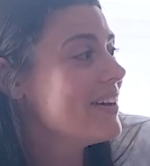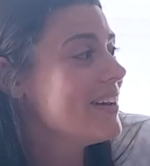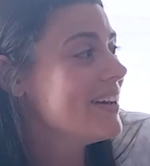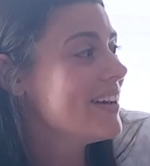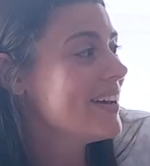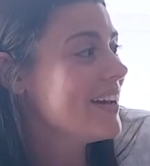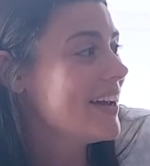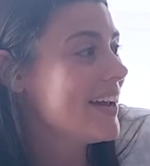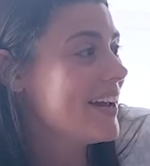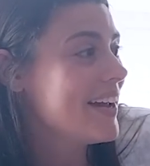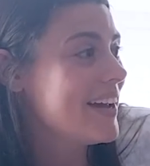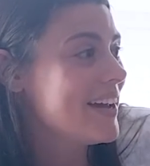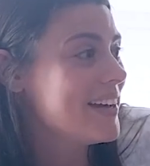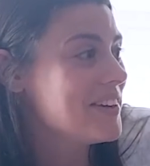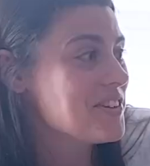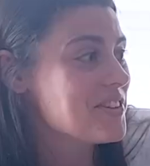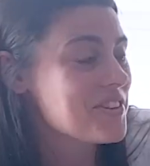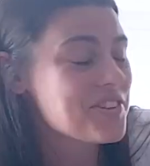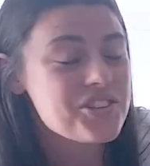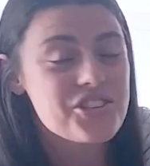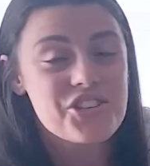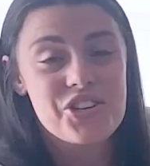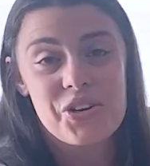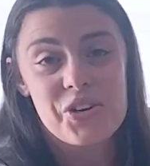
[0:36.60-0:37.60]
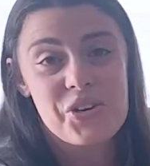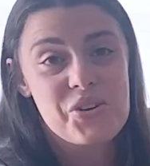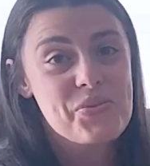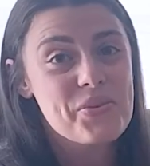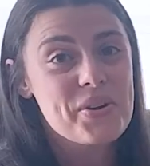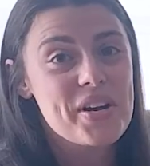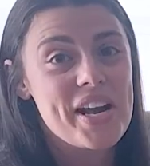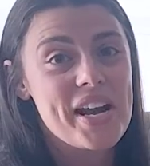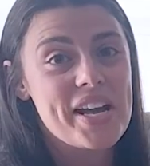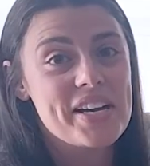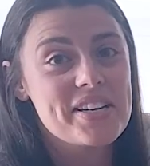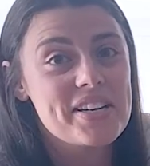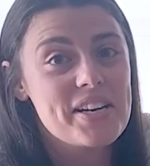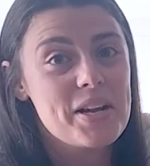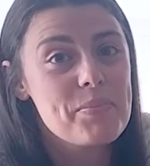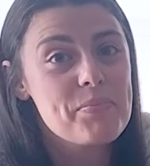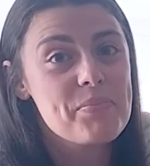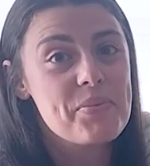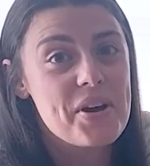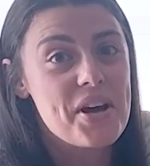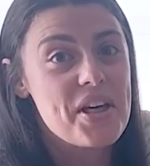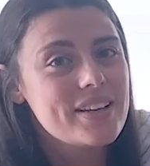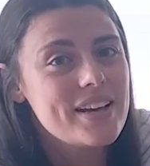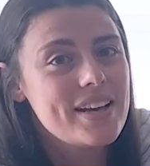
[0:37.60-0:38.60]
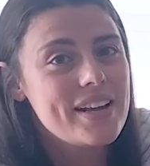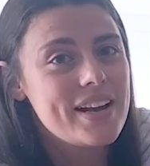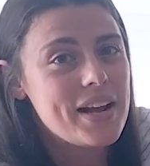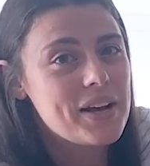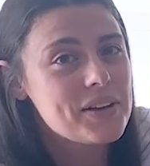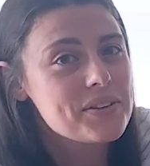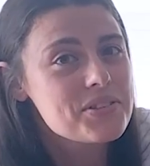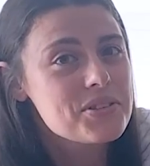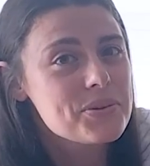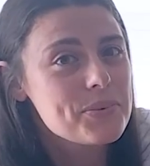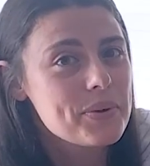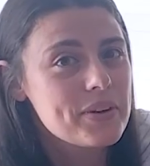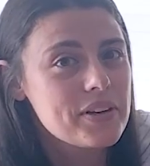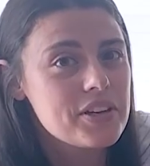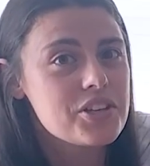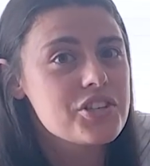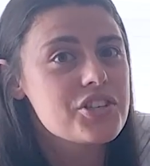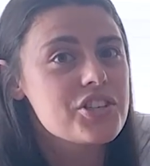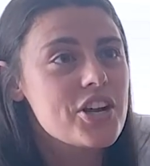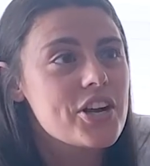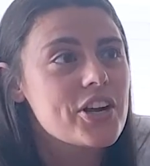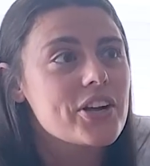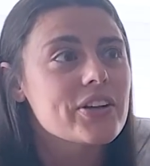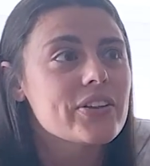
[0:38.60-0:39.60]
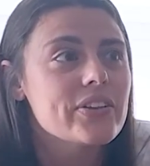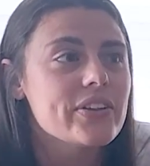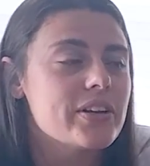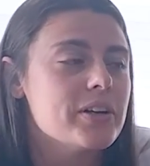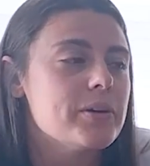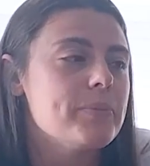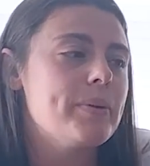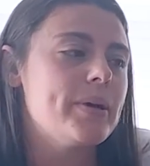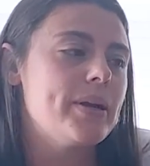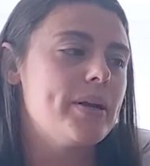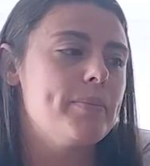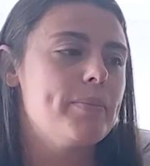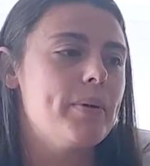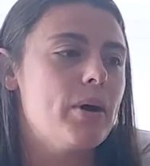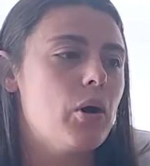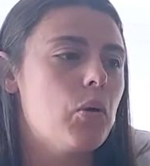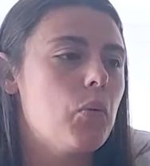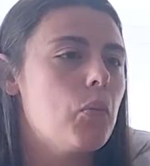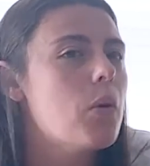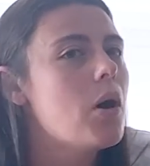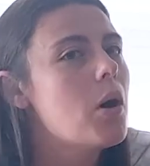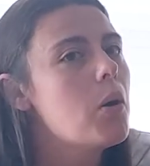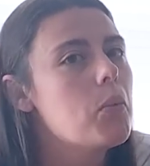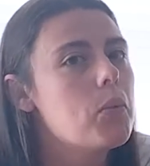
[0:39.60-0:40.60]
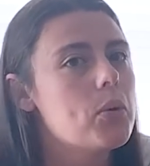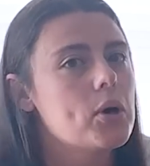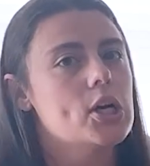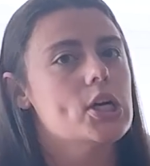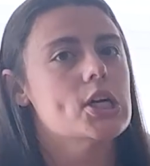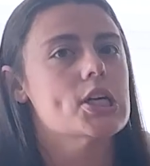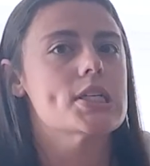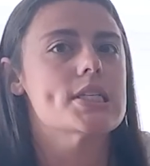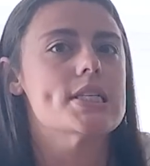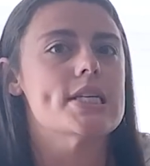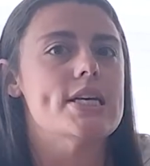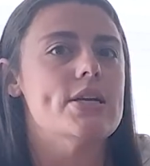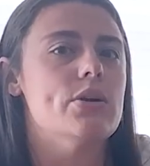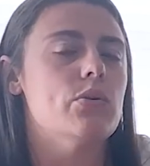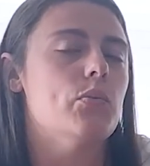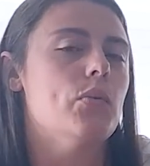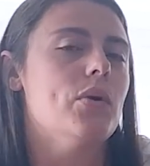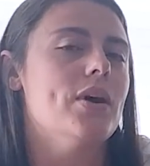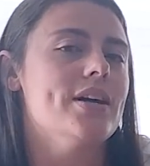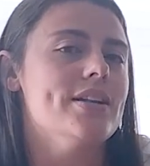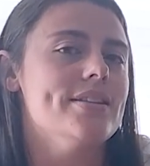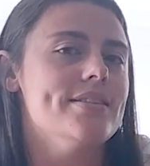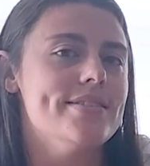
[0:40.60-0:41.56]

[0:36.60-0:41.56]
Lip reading: and just show you what I ended up with. And I also want to share a little bit about what worked and what